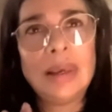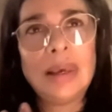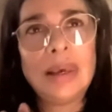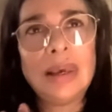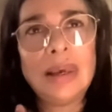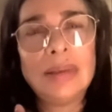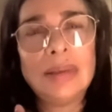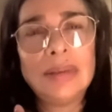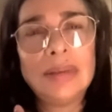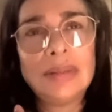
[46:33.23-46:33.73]

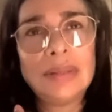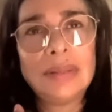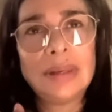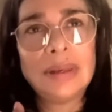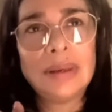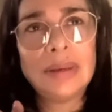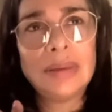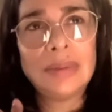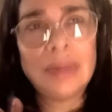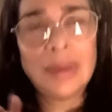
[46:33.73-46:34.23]

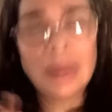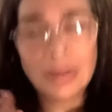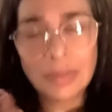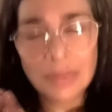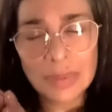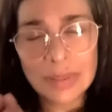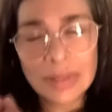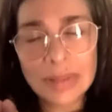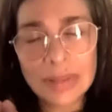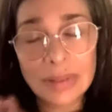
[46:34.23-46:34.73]
And I
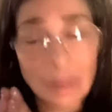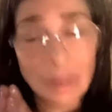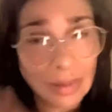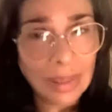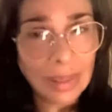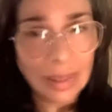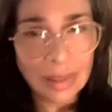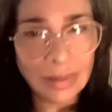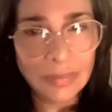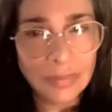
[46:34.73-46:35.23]
was
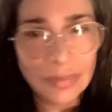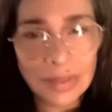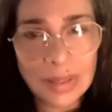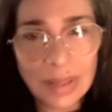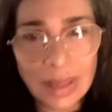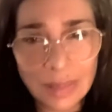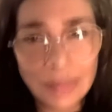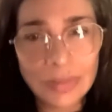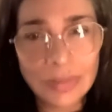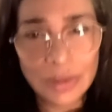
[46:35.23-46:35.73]
lucky enough to
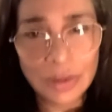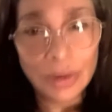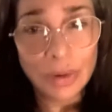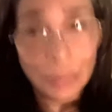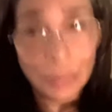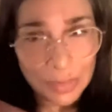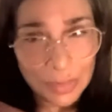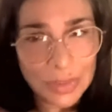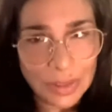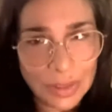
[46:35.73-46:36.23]
have a
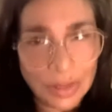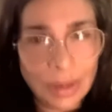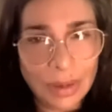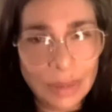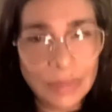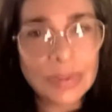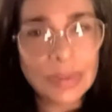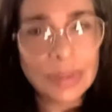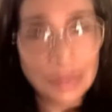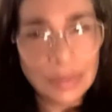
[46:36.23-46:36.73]
job to
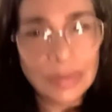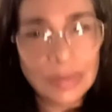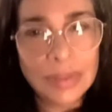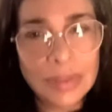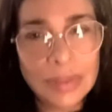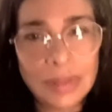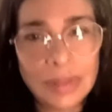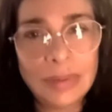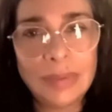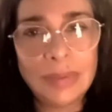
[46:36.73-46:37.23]
go to
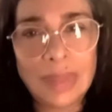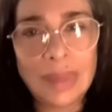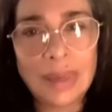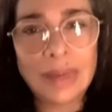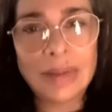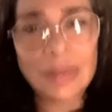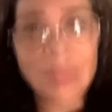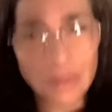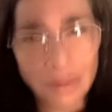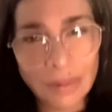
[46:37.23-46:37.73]
do
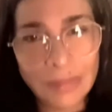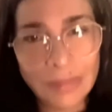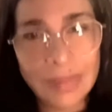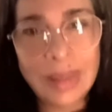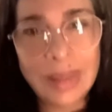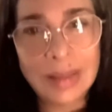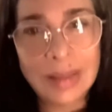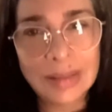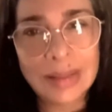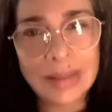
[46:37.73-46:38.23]
that on
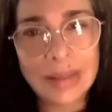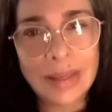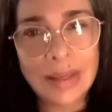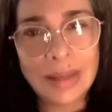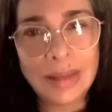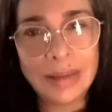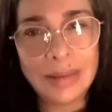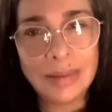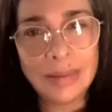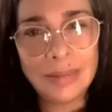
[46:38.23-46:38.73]
that
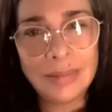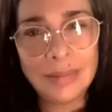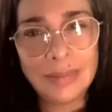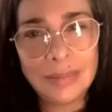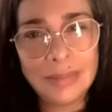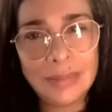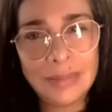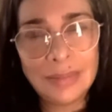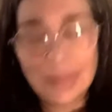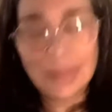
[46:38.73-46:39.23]
day.
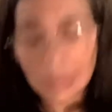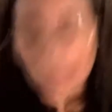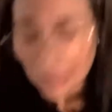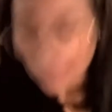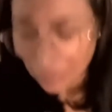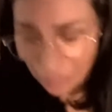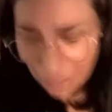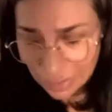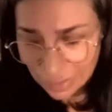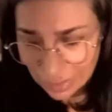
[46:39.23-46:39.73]
And
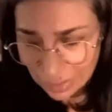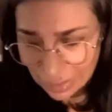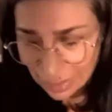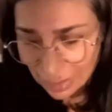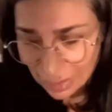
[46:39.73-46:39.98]
I was